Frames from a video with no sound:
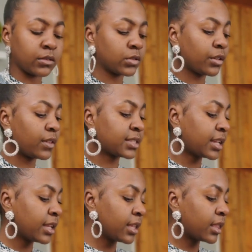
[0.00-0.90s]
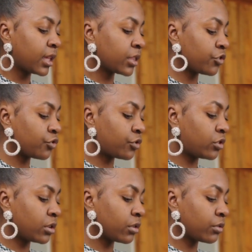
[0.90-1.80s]
So if there's anything that you
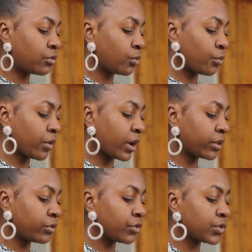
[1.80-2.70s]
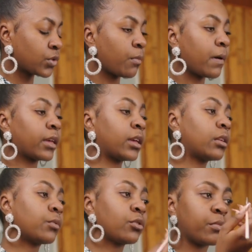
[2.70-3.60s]
didn't do right, you just go back
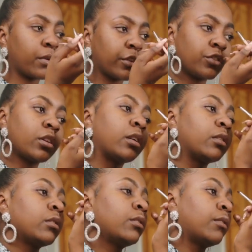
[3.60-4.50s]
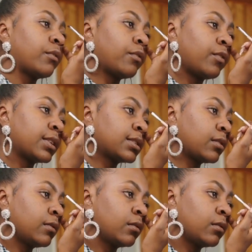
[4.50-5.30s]
in with your brush and fix it.